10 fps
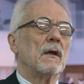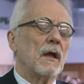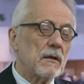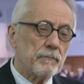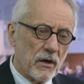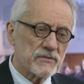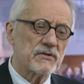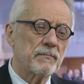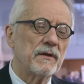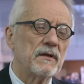and
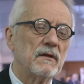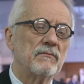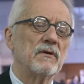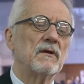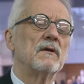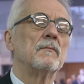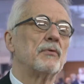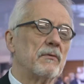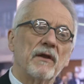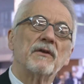possibly even in a
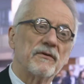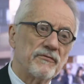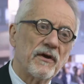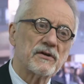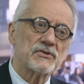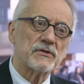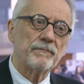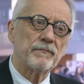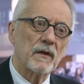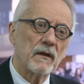preventive fashion.
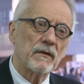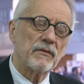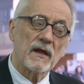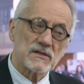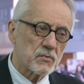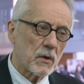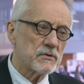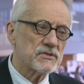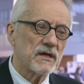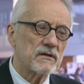That's where we
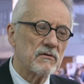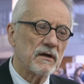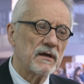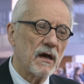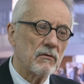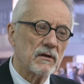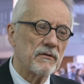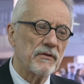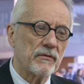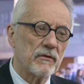stand right now, and I
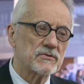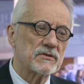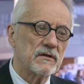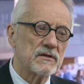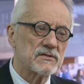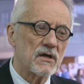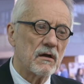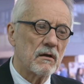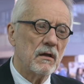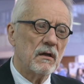think
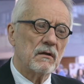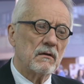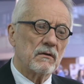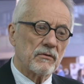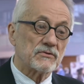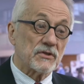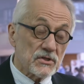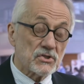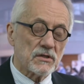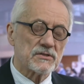those
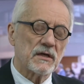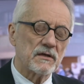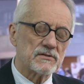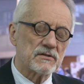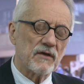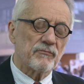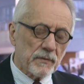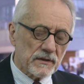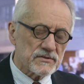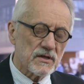additional studies have
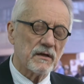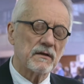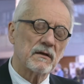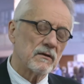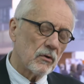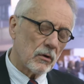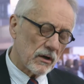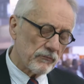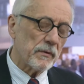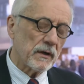been designed or
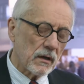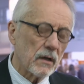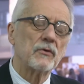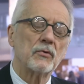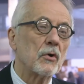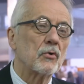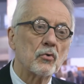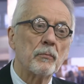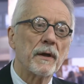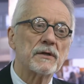have begun to
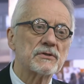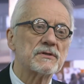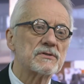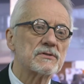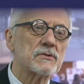accrue patients